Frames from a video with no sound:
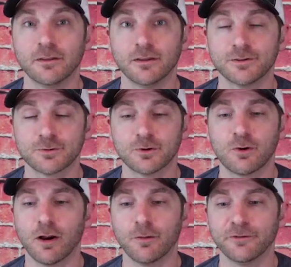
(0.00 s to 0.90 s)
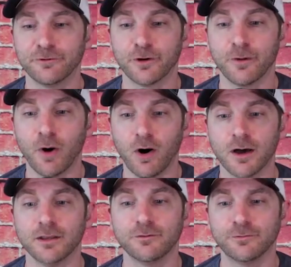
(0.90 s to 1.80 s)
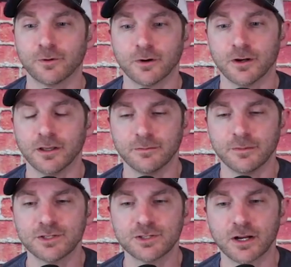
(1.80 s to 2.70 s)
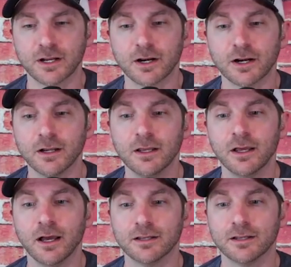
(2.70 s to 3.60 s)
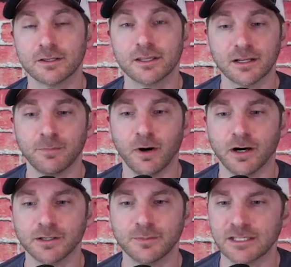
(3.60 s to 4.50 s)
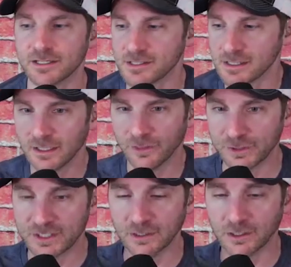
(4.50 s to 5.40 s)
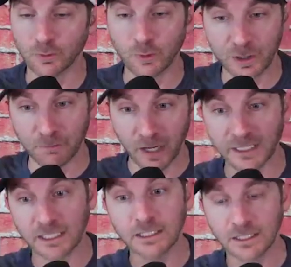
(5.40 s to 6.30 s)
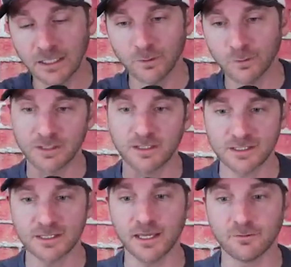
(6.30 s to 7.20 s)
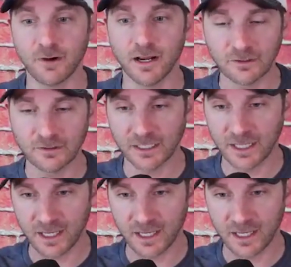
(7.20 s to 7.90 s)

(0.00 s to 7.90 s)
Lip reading: There's a requirement for a bond for an administrator to get a bond because they're dealing with money with the estate, right? You need